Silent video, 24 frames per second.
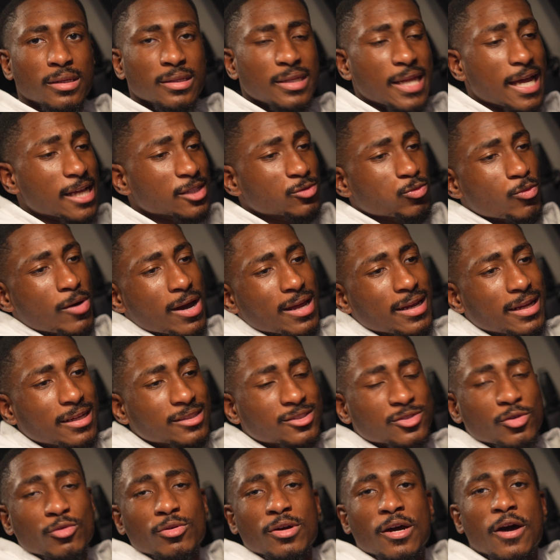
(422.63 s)
That's why they are
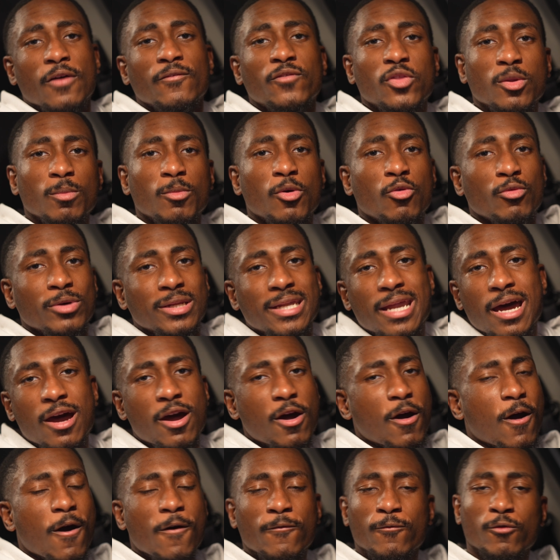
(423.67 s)
so comfortable with not
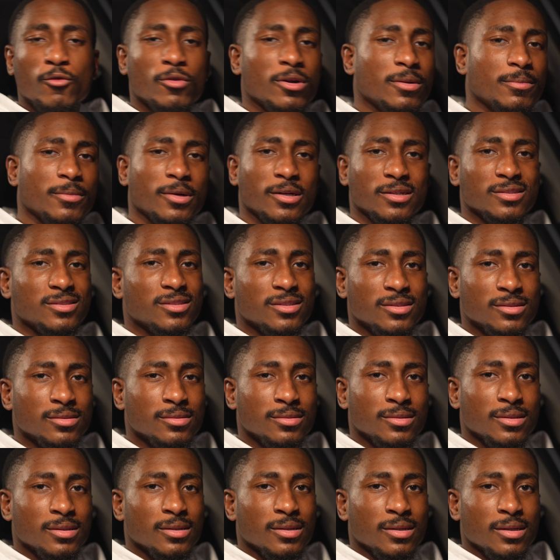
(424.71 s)
offering much.
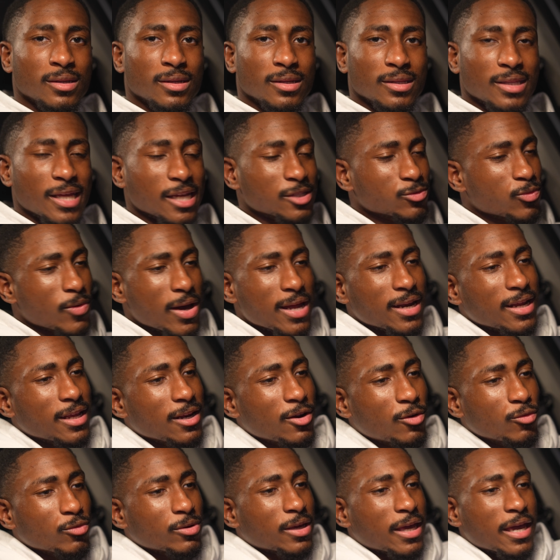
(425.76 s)
That's why they
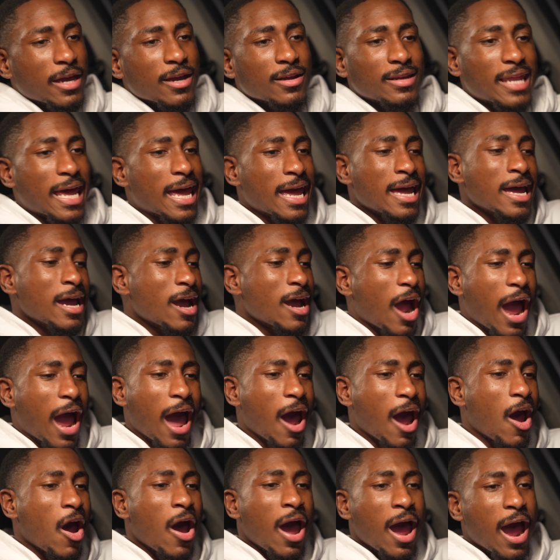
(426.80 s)
don't care that
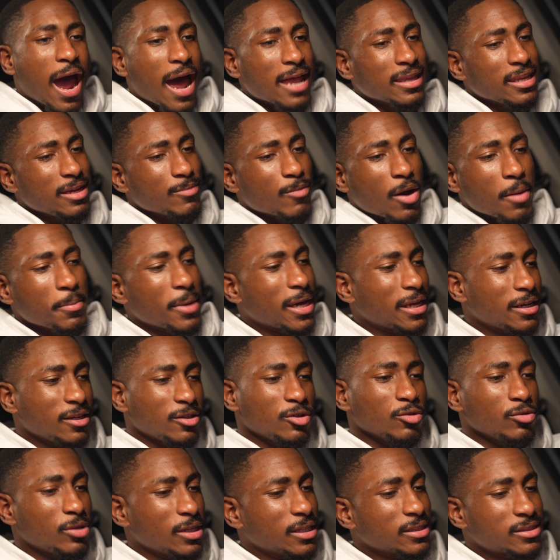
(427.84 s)
I, I need my man to
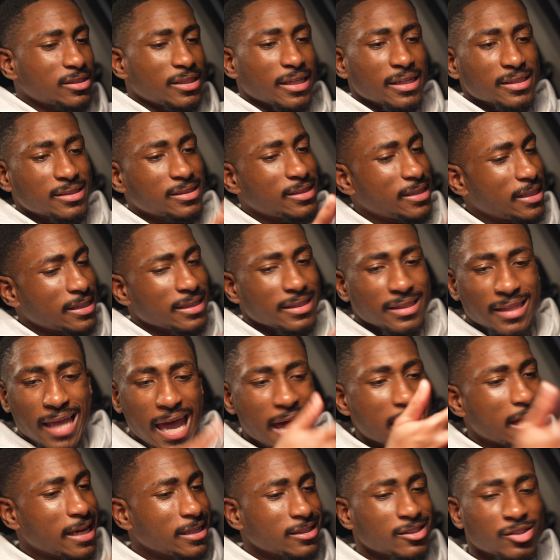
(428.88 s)
do this, this, this,
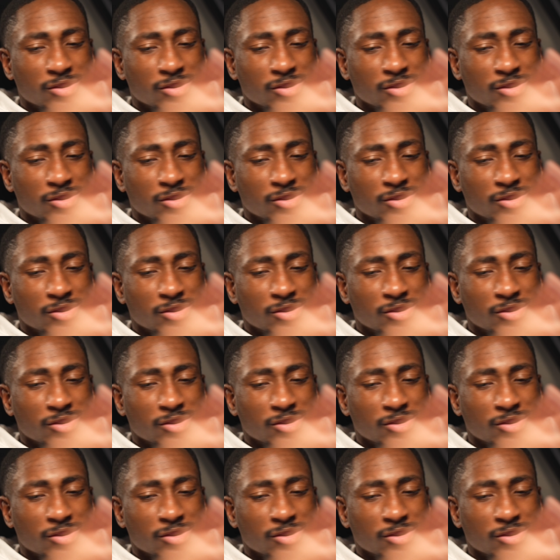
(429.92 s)
A,